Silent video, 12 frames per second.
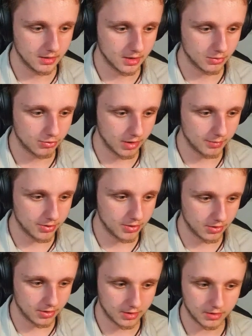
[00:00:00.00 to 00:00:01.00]
Grab
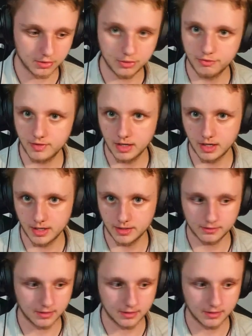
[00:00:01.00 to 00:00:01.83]
your UV light